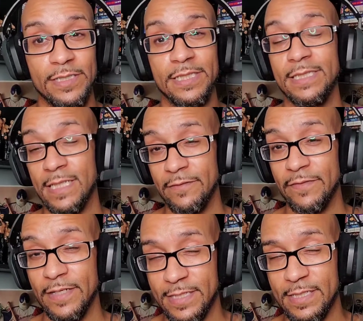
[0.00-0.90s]
She is going to
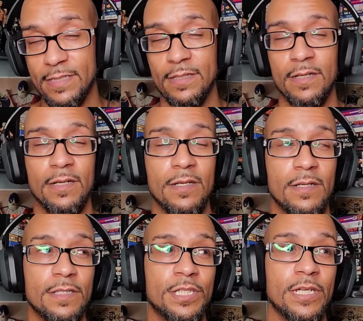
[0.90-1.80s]
face
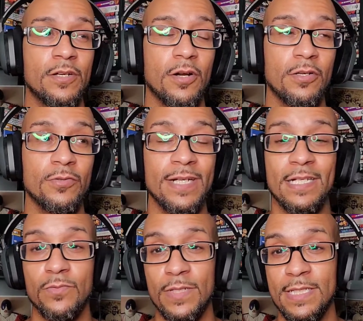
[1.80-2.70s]
Jade Cargill
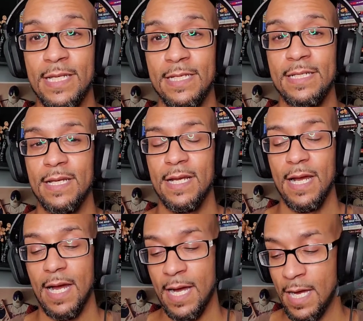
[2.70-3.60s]
next Wednesday
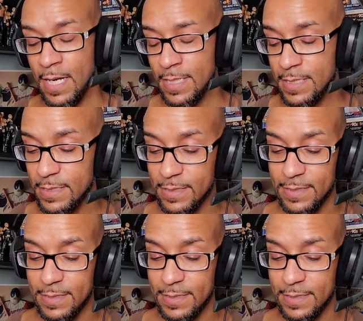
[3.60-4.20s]
on